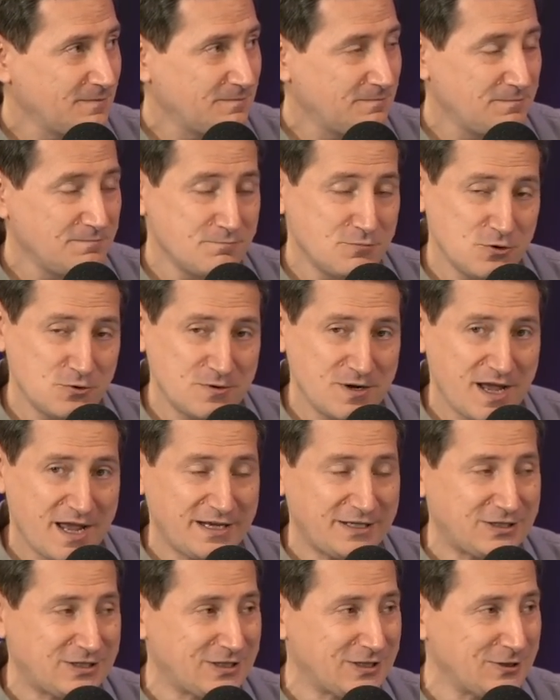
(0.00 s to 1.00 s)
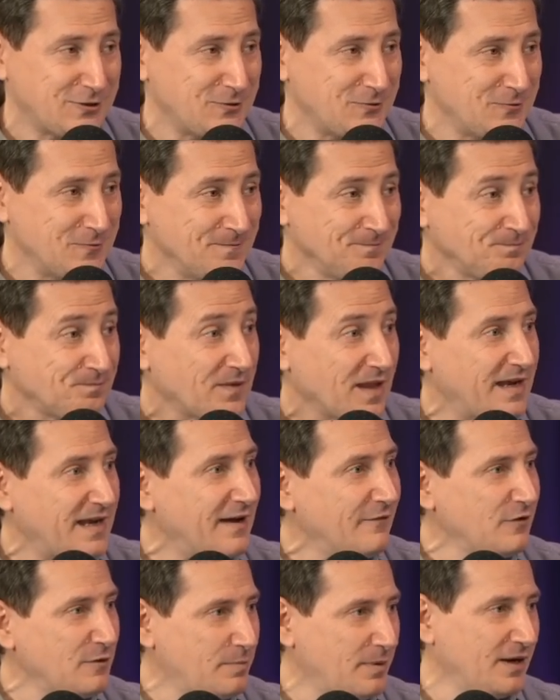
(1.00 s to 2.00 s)
Moon Knight 2, and
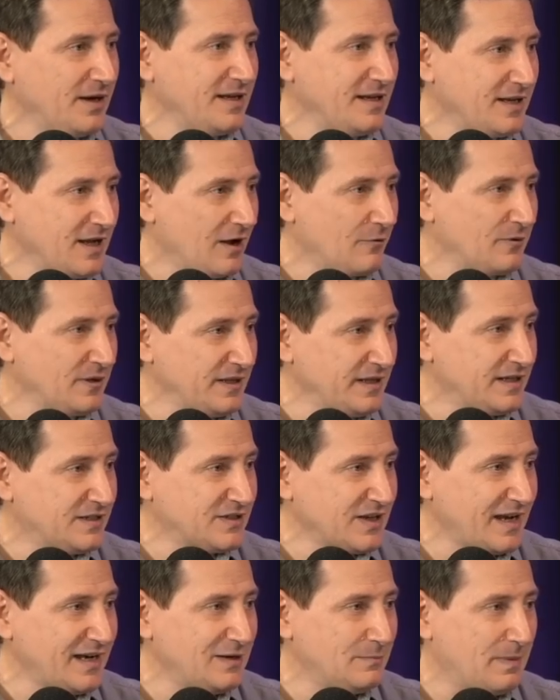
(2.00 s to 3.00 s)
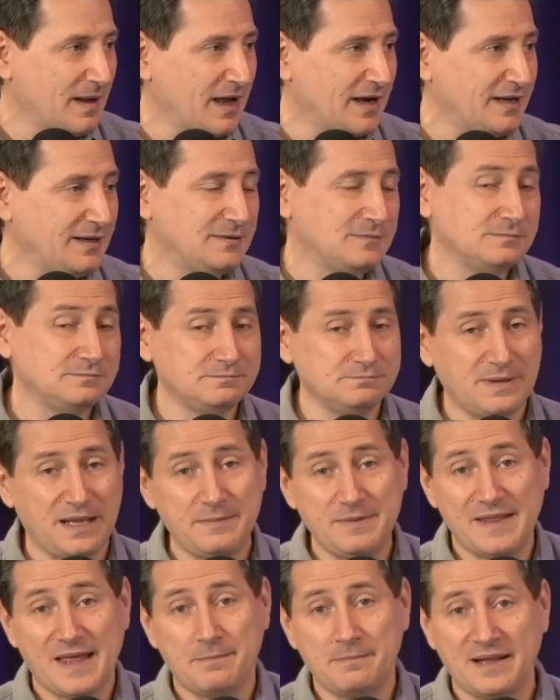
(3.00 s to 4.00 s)
everybody got really excited about it.
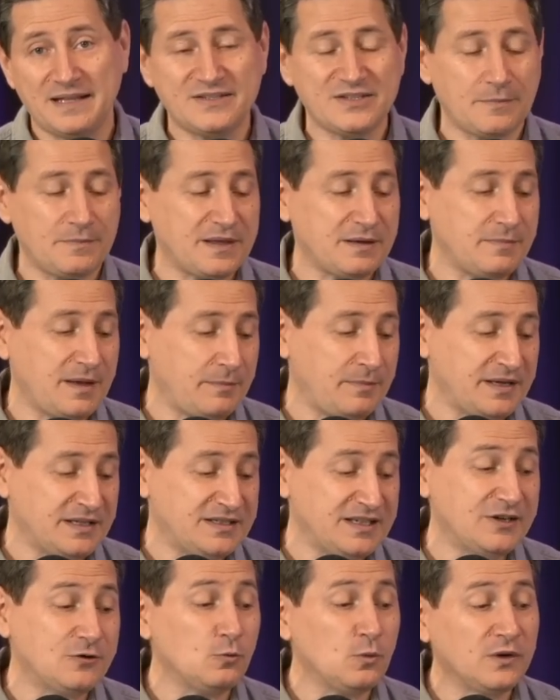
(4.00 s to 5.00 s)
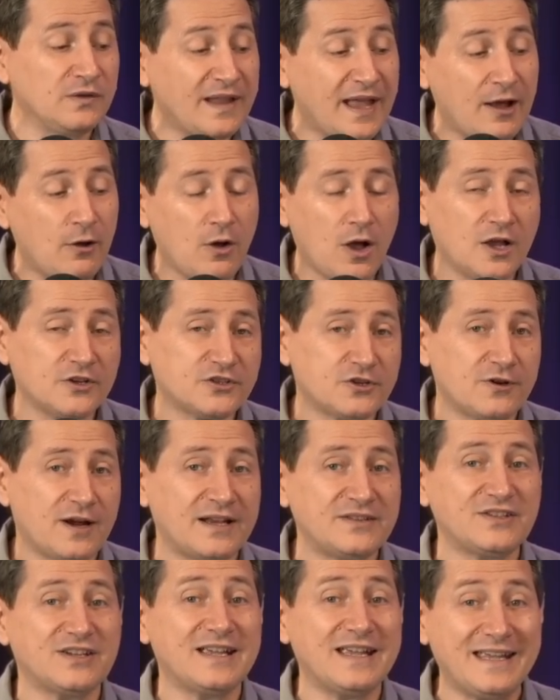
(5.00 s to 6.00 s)
Maybe that meant something, maybe it didn't. Well, now Oscar
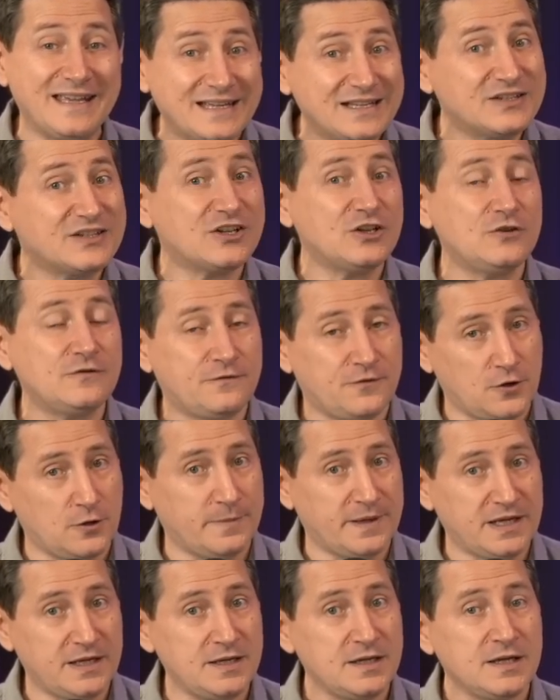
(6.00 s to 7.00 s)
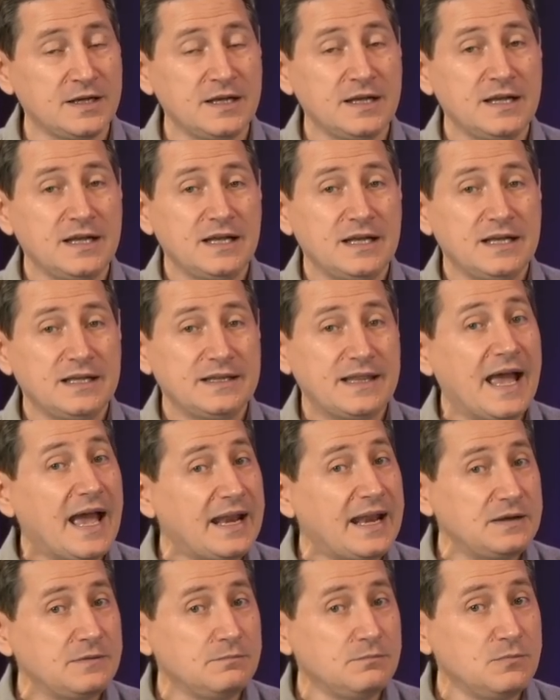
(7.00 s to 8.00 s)
Isaac is confirming
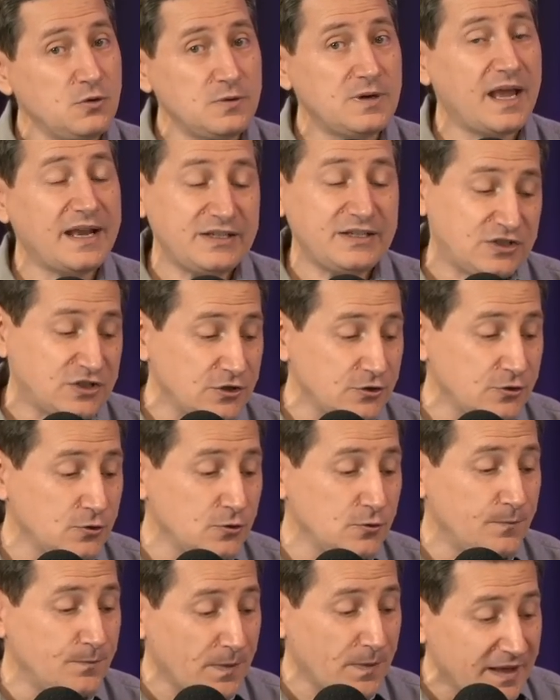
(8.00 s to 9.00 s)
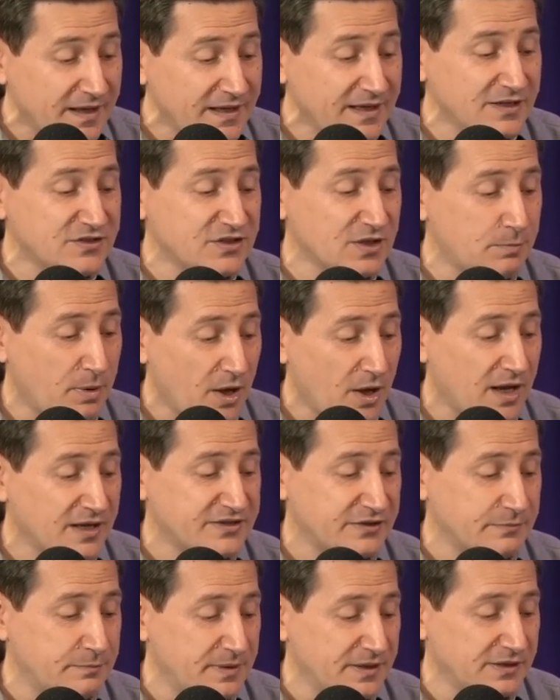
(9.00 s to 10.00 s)
that Moon Knight 2 is a
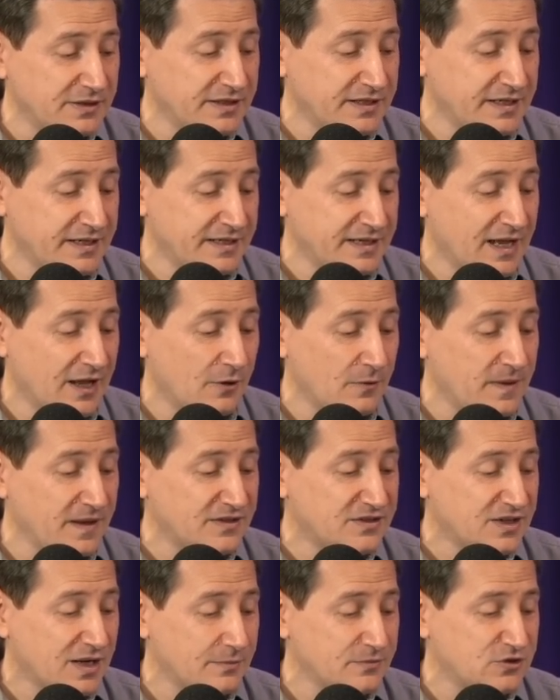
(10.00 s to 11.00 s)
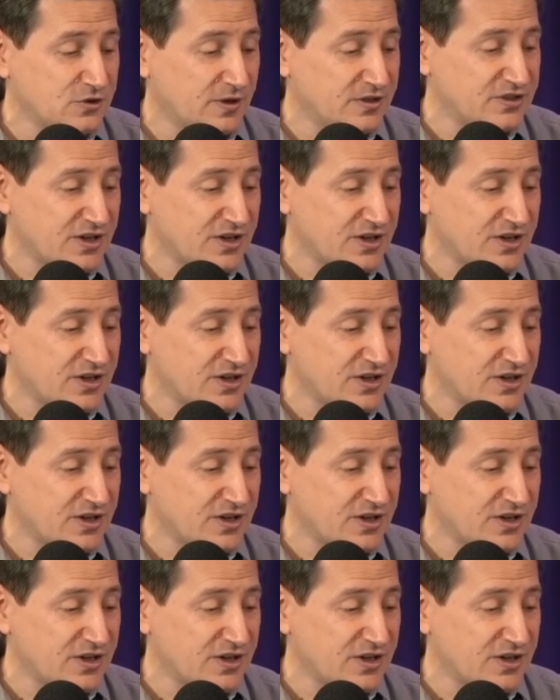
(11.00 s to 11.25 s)
possibility. Now, this comes to us.